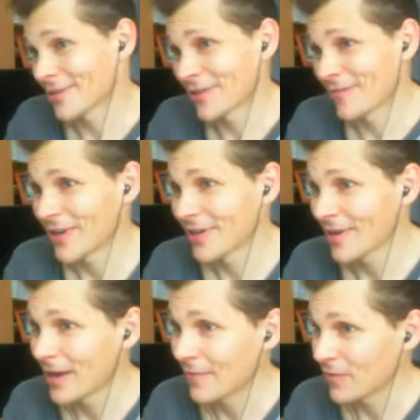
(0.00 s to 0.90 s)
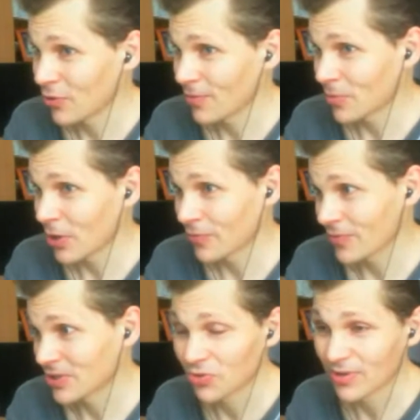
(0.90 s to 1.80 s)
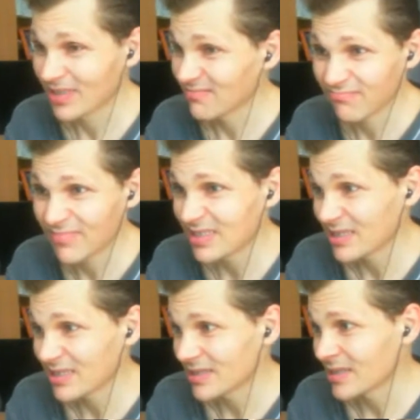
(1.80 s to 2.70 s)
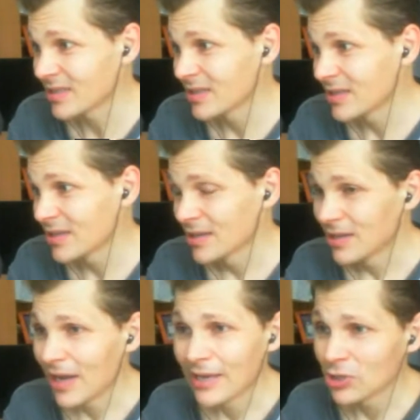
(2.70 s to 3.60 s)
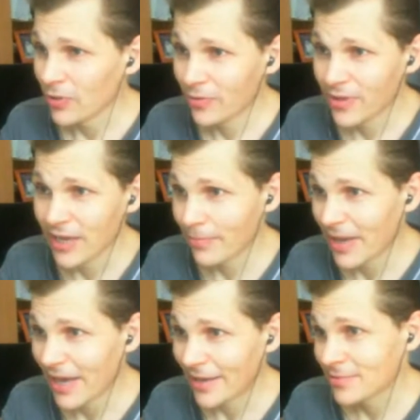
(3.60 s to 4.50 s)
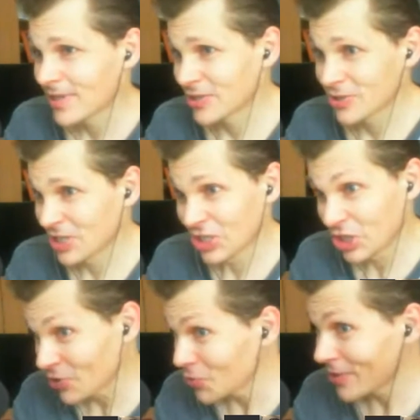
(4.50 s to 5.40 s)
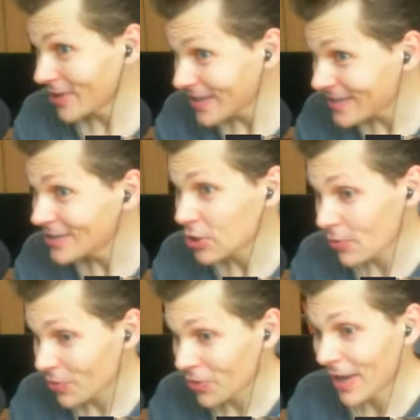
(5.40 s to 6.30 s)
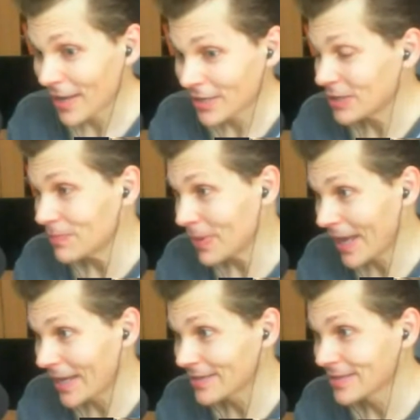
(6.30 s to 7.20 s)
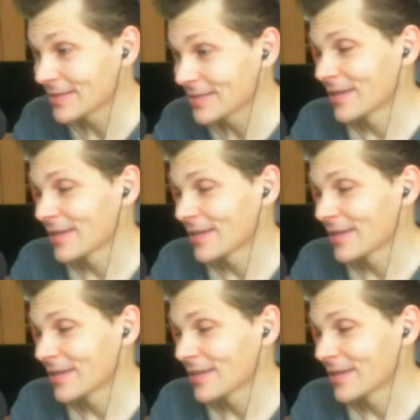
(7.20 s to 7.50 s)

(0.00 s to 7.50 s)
It's actually fun, and if your group knows what they're doing, it's easy. And don't stand in bad. That's just a general thing. Don't stand in bad.